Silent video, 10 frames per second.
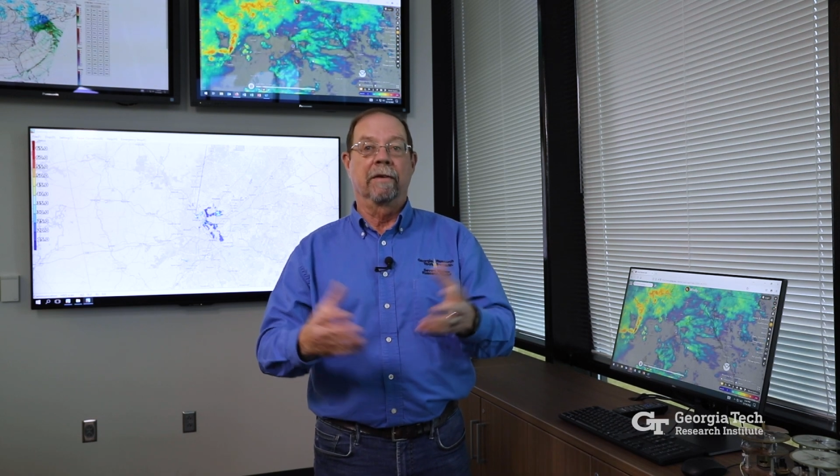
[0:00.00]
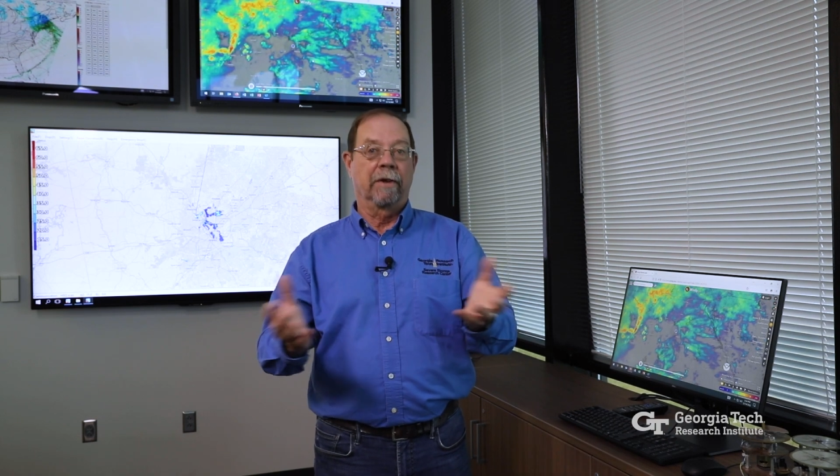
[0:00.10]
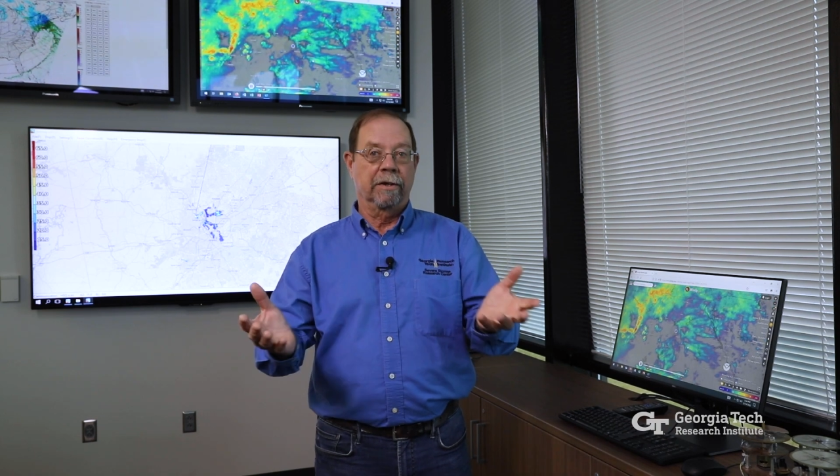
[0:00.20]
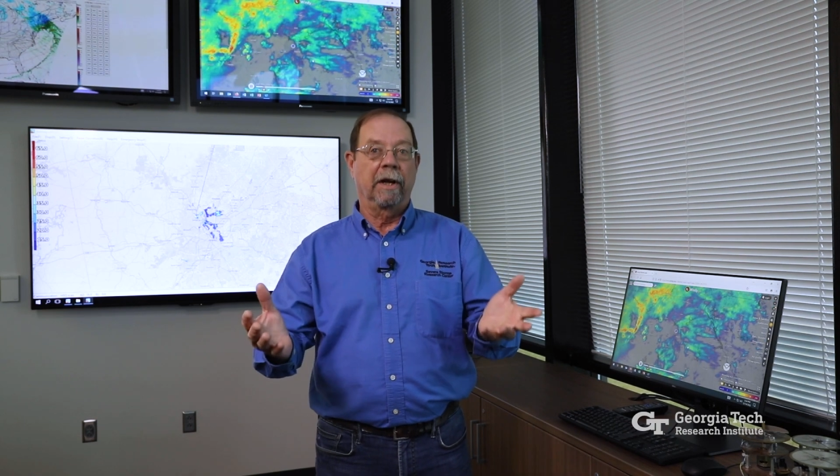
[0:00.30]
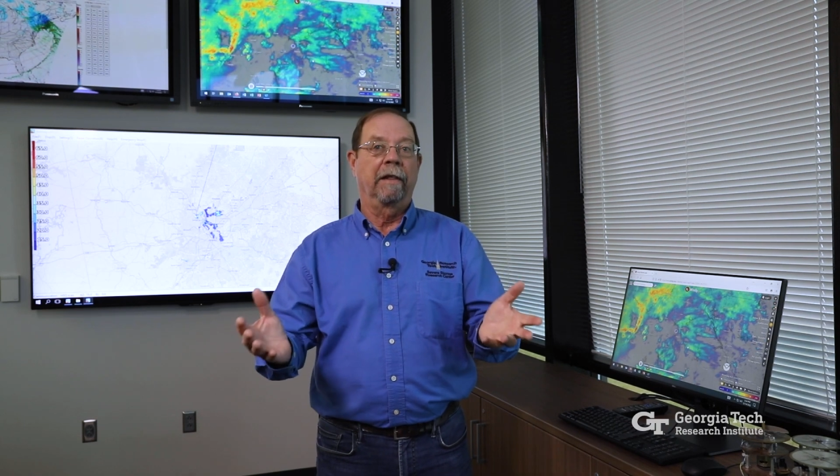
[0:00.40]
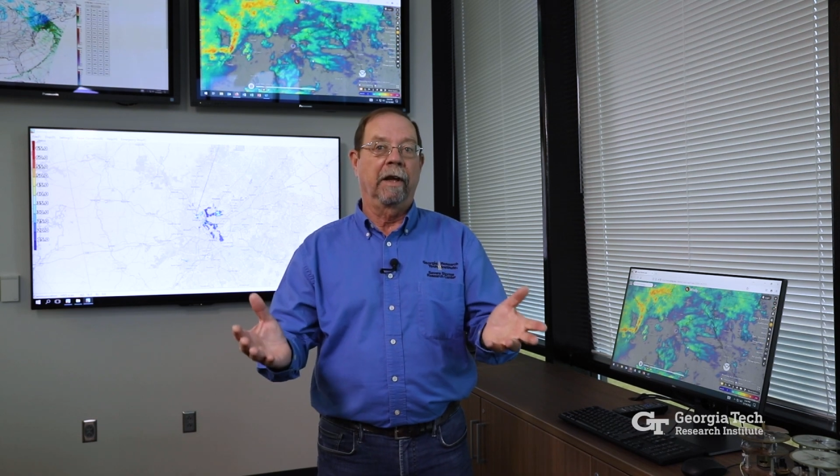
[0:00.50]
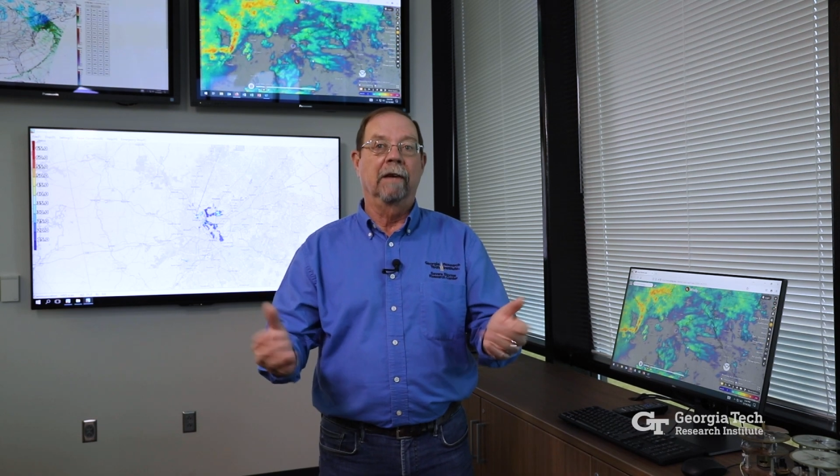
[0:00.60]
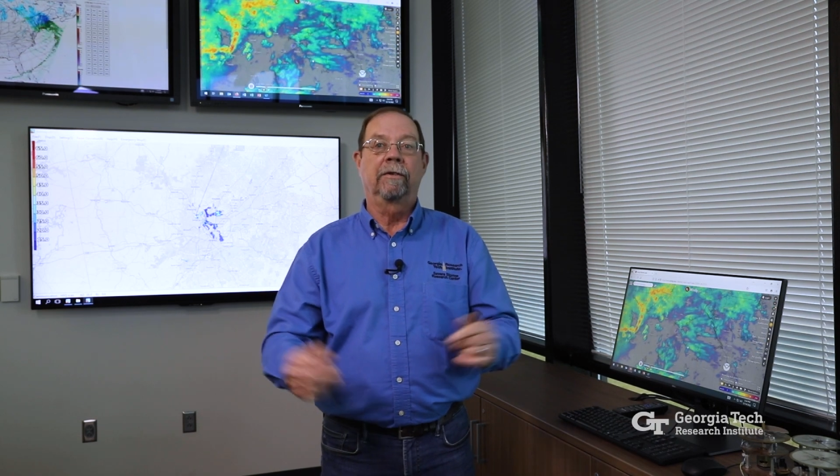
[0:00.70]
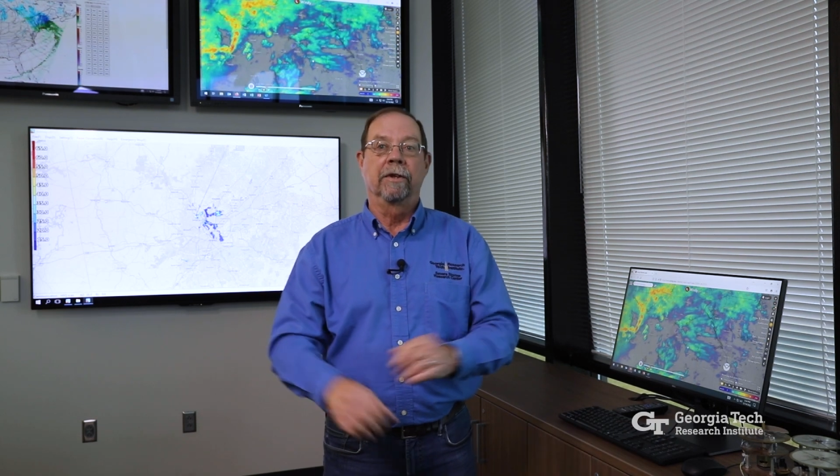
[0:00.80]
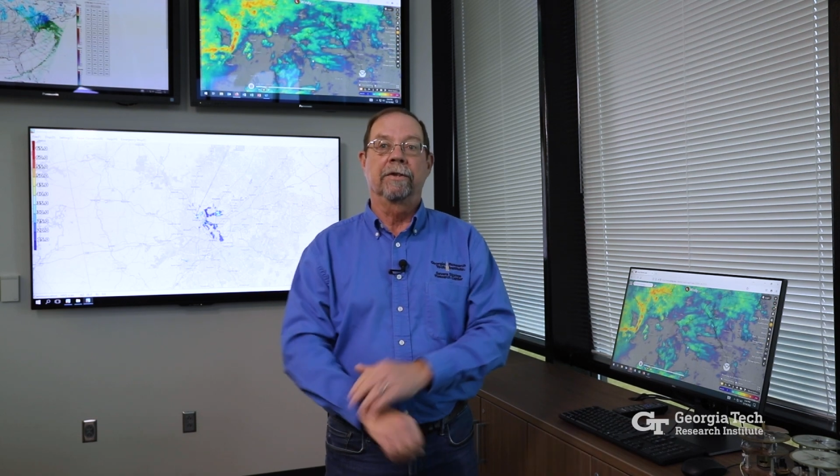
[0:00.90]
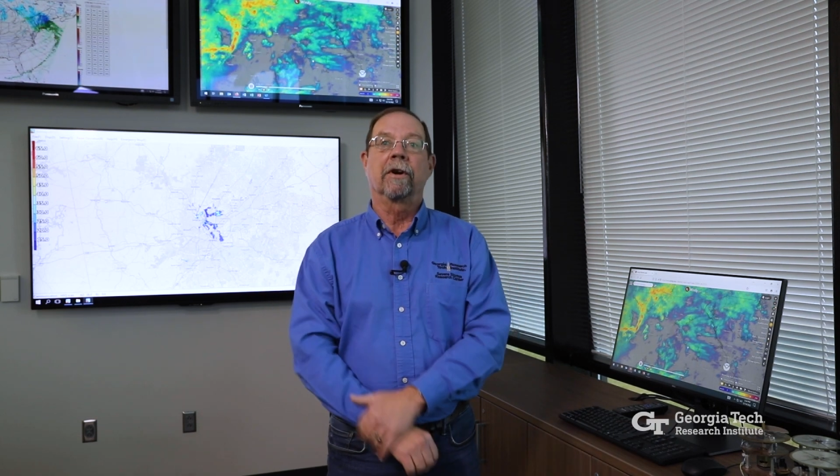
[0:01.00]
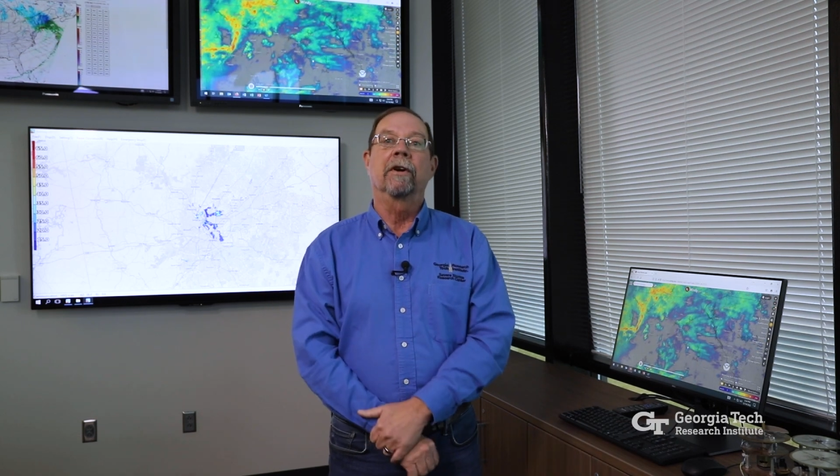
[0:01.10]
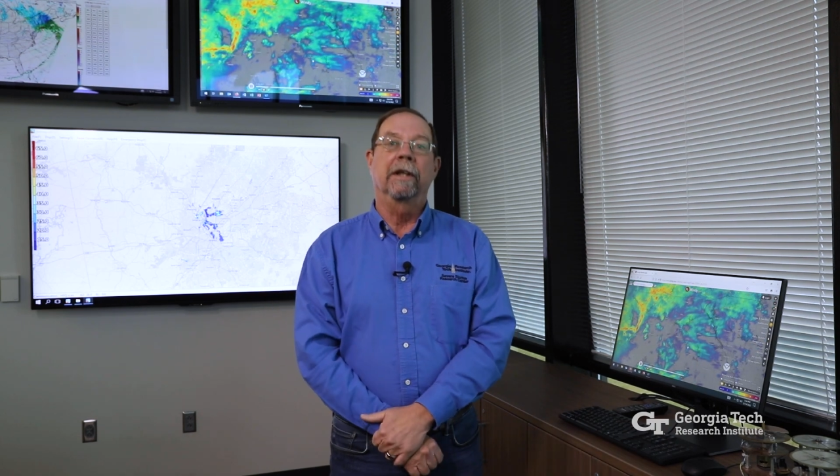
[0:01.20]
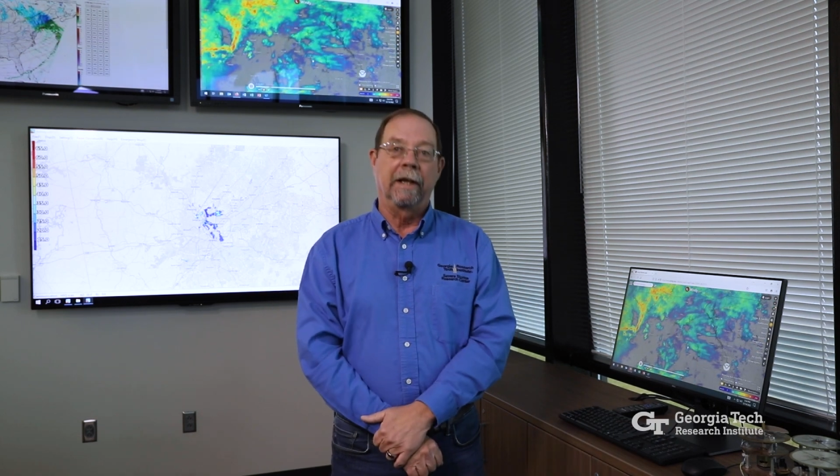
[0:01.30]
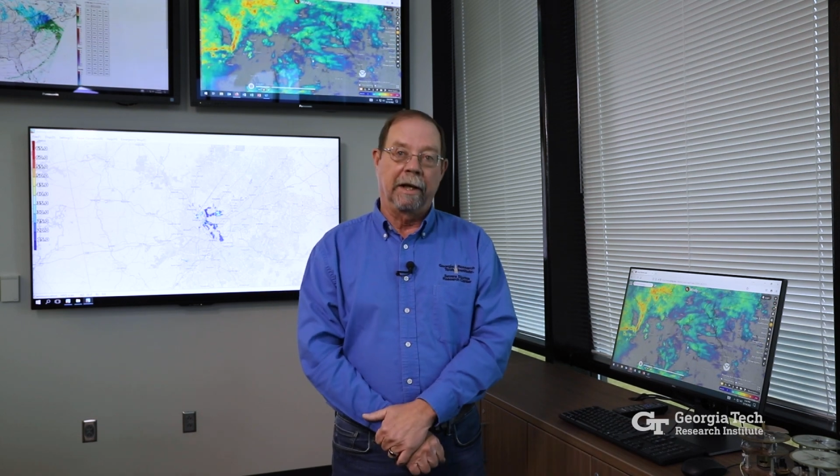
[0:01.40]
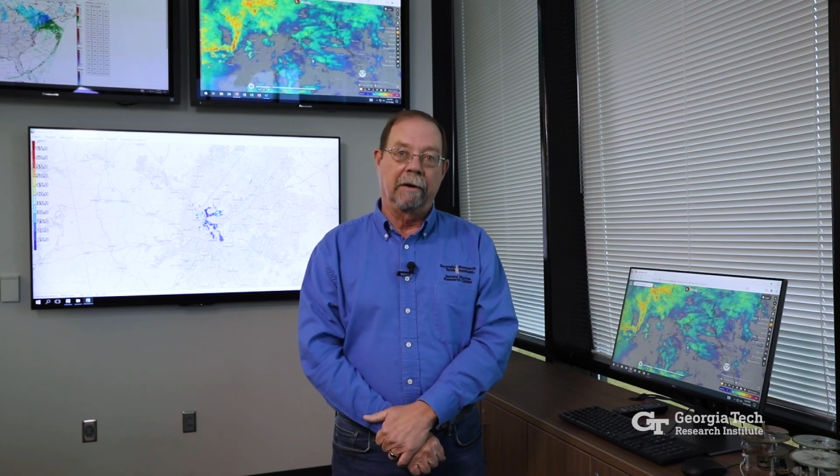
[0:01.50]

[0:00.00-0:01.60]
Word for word: if there's anything of concern in that